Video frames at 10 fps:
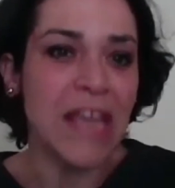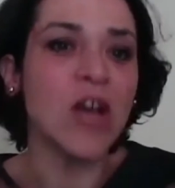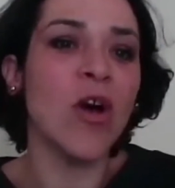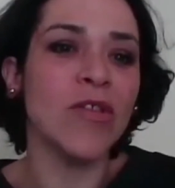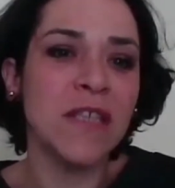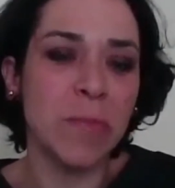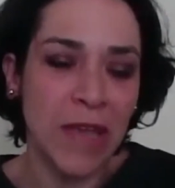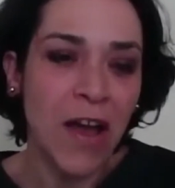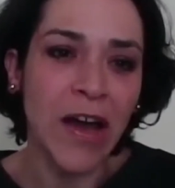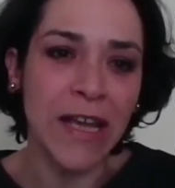concept
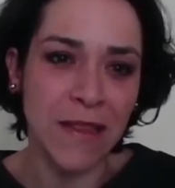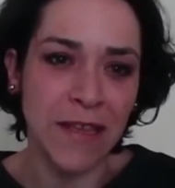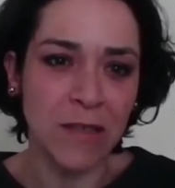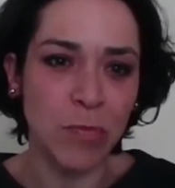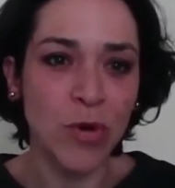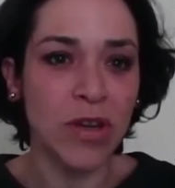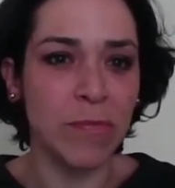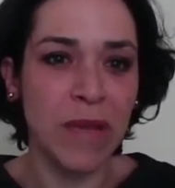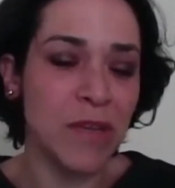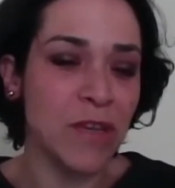behind this book,
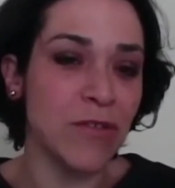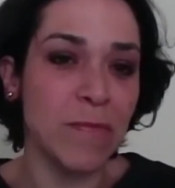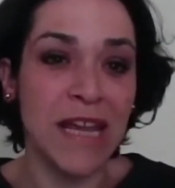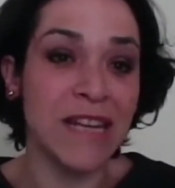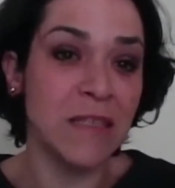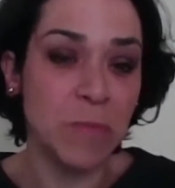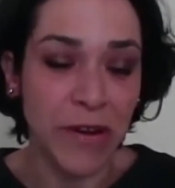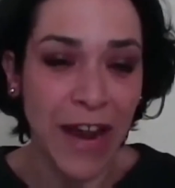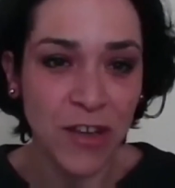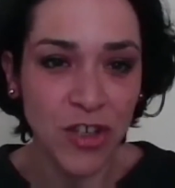and maybe your main
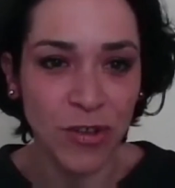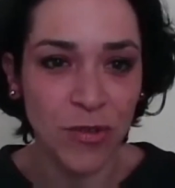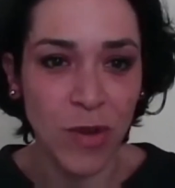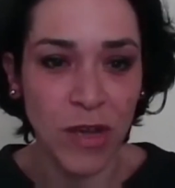inspiration to